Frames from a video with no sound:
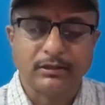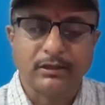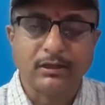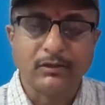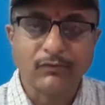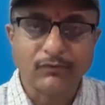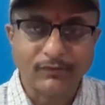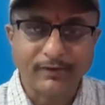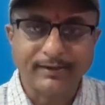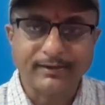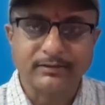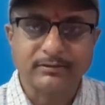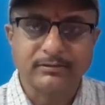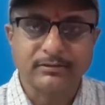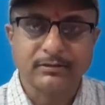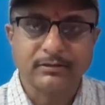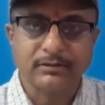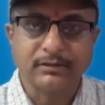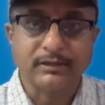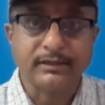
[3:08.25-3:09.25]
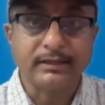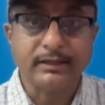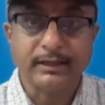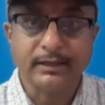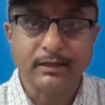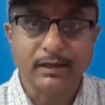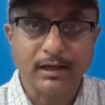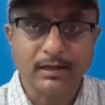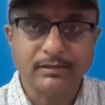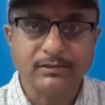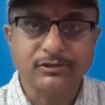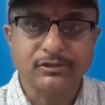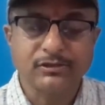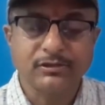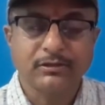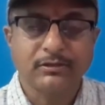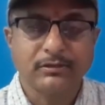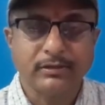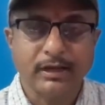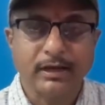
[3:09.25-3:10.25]
he felt, he
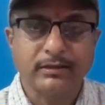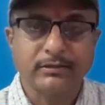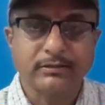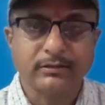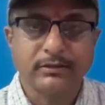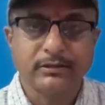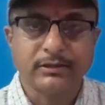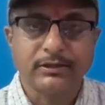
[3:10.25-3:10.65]
realized that